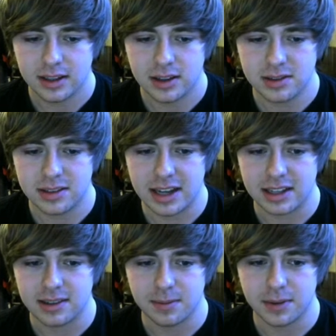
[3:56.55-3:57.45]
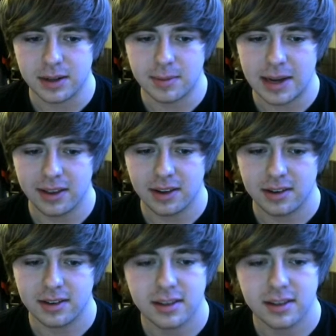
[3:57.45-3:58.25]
Those stats are pretty bad though.